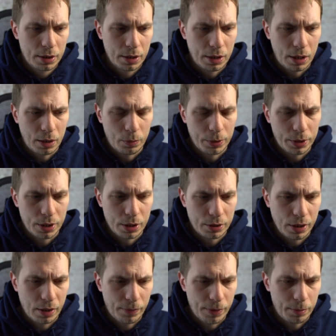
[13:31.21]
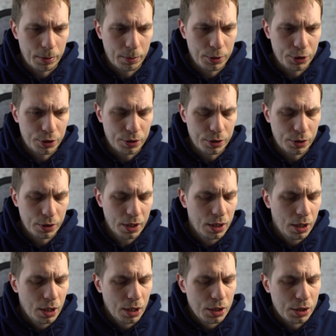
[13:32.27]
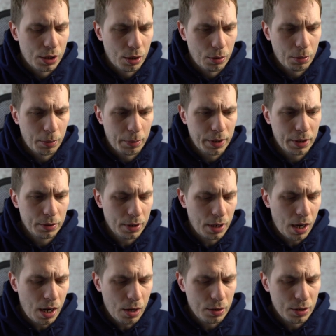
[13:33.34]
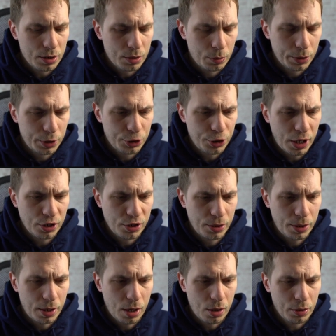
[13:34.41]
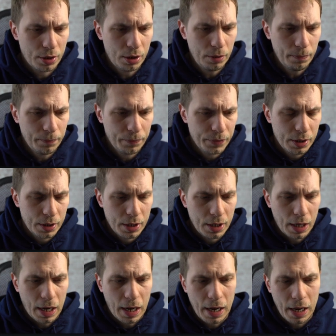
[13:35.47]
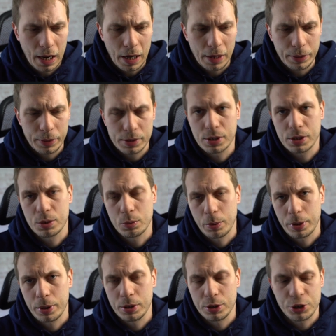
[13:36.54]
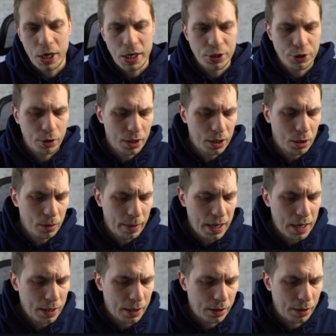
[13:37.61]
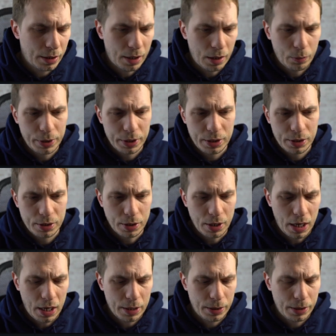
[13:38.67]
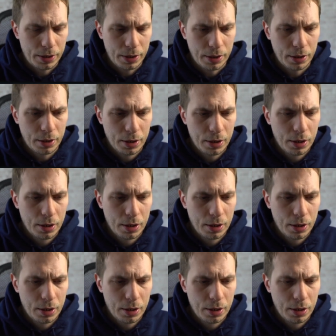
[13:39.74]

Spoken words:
and we don't have the permission to do it. So what we do now is we change the owner, and this is with the change owner command. Then we need to add the